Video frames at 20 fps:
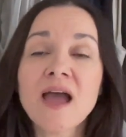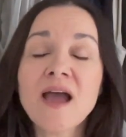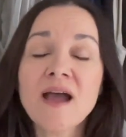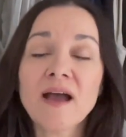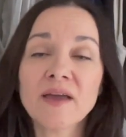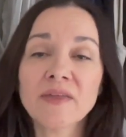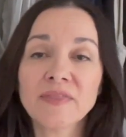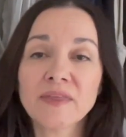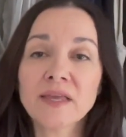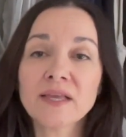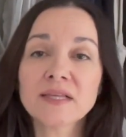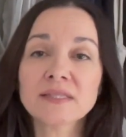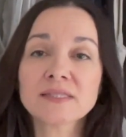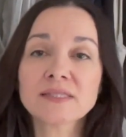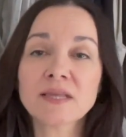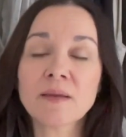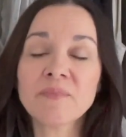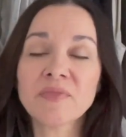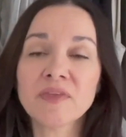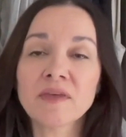I think it's
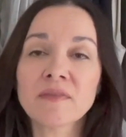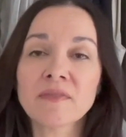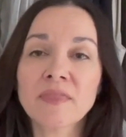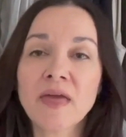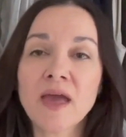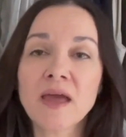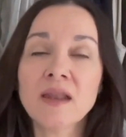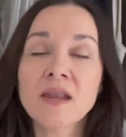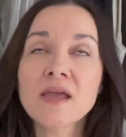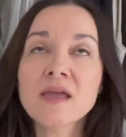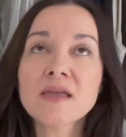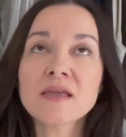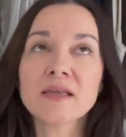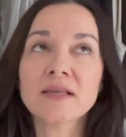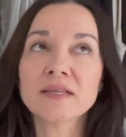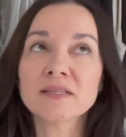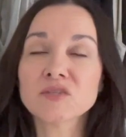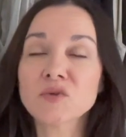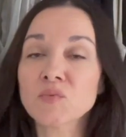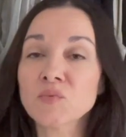something that
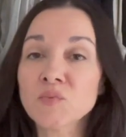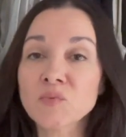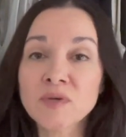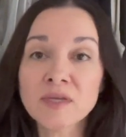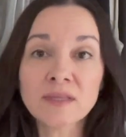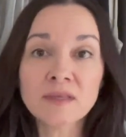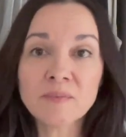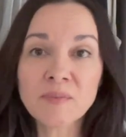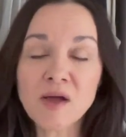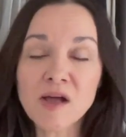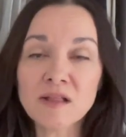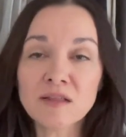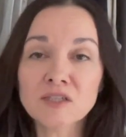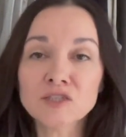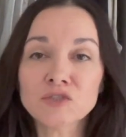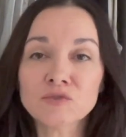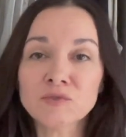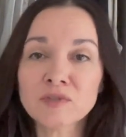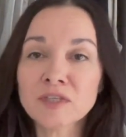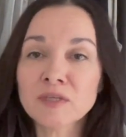is really
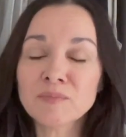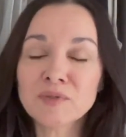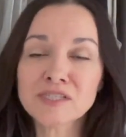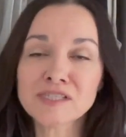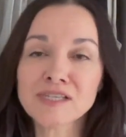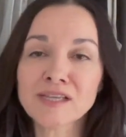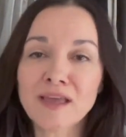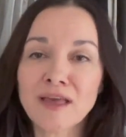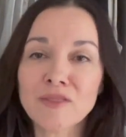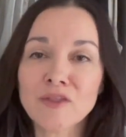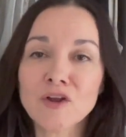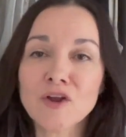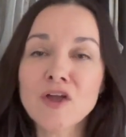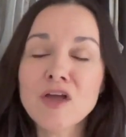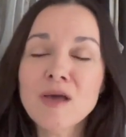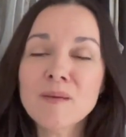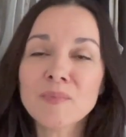polished, really put together,